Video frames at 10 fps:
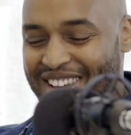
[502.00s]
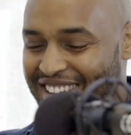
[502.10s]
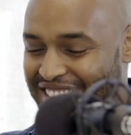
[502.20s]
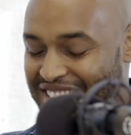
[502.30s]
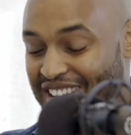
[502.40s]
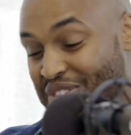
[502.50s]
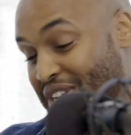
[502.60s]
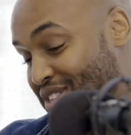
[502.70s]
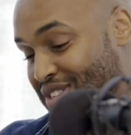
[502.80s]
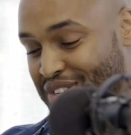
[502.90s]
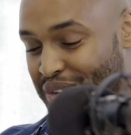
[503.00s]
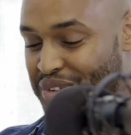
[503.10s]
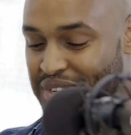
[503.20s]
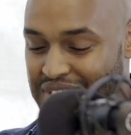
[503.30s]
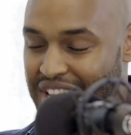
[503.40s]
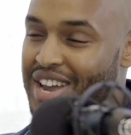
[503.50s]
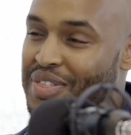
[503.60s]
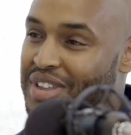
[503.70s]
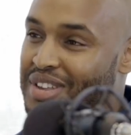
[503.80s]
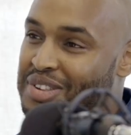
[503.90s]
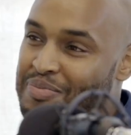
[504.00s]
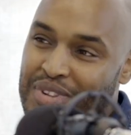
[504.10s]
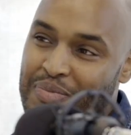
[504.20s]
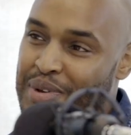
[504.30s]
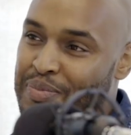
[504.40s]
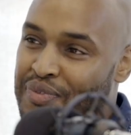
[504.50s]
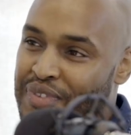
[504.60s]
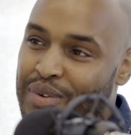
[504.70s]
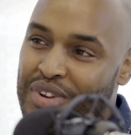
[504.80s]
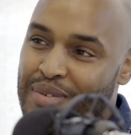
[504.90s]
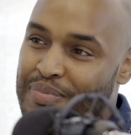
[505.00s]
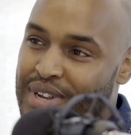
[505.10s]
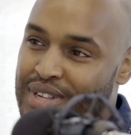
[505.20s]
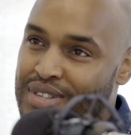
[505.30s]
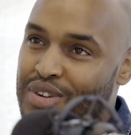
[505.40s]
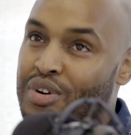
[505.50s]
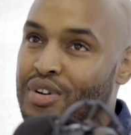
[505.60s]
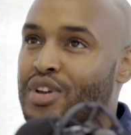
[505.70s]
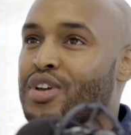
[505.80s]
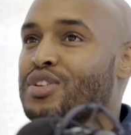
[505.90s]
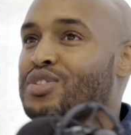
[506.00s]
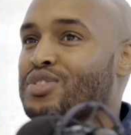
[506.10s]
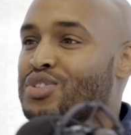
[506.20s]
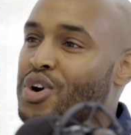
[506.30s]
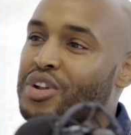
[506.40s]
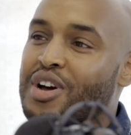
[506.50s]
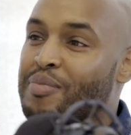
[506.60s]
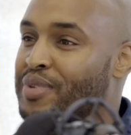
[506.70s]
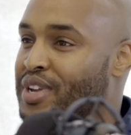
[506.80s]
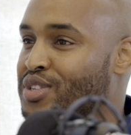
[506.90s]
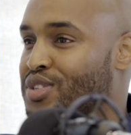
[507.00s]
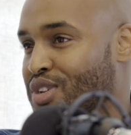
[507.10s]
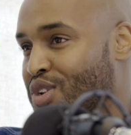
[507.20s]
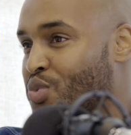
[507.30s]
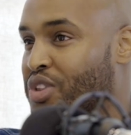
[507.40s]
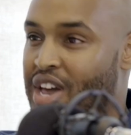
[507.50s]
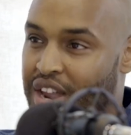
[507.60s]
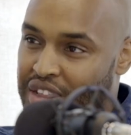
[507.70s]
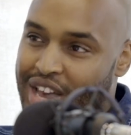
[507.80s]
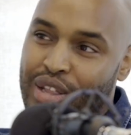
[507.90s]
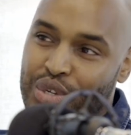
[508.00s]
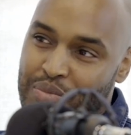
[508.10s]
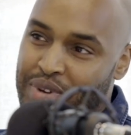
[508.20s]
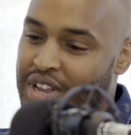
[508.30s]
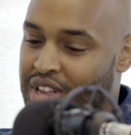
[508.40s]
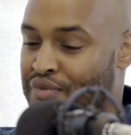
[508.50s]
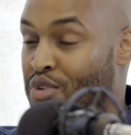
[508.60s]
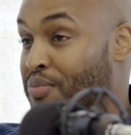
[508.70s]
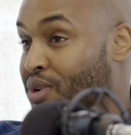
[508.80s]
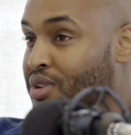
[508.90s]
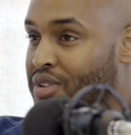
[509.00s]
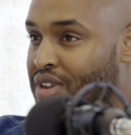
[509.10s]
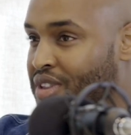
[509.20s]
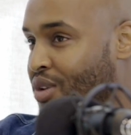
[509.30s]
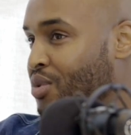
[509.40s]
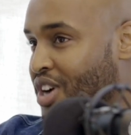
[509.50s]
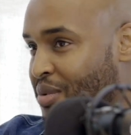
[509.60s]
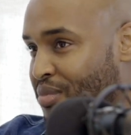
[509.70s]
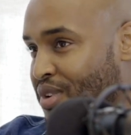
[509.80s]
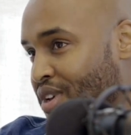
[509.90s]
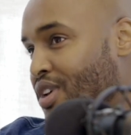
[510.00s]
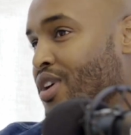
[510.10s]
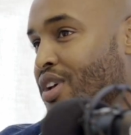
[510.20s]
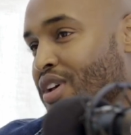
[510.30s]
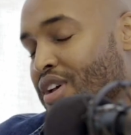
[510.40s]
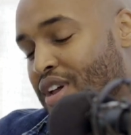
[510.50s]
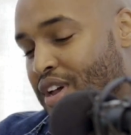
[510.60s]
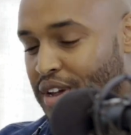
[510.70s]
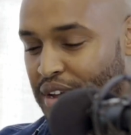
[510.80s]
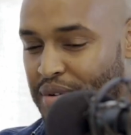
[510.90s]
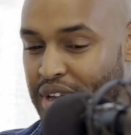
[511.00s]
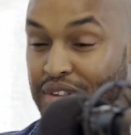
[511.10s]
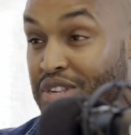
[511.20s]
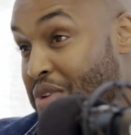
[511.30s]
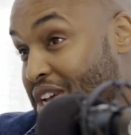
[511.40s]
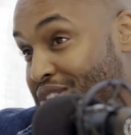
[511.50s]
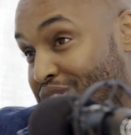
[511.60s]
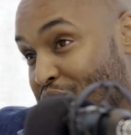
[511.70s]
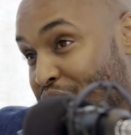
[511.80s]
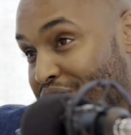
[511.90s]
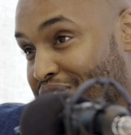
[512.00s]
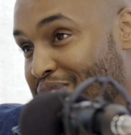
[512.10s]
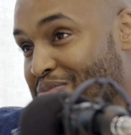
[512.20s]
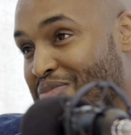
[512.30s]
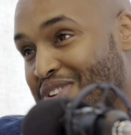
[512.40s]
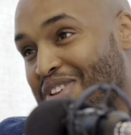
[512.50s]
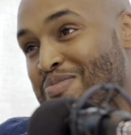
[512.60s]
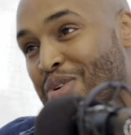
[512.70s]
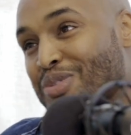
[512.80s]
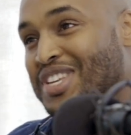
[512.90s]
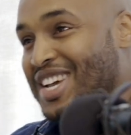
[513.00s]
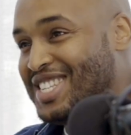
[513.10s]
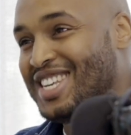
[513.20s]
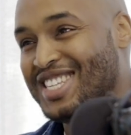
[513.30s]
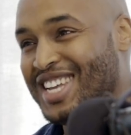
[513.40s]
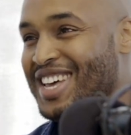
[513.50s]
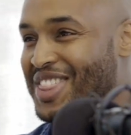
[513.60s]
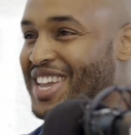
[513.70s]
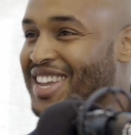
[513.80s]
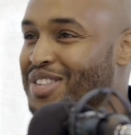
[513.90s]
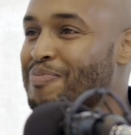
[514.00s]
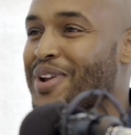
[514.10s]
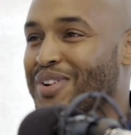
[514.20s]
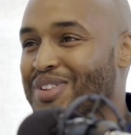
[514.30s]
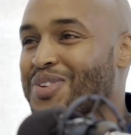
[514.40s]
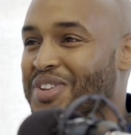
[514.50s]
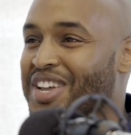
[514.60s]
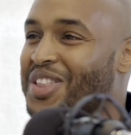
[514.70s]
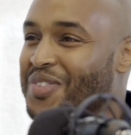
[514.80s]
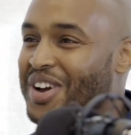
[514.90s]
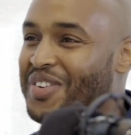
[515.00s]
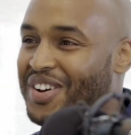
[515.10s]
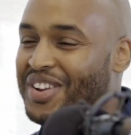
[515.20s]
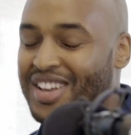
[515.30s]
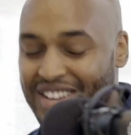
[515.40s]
Got it. And I think still to this day, I think that some people found companies or start companies with that analogy, meaning if you build it, then they'll come. Yeah. And in some cases it works, but in most cases I think it's better to do it the other way around.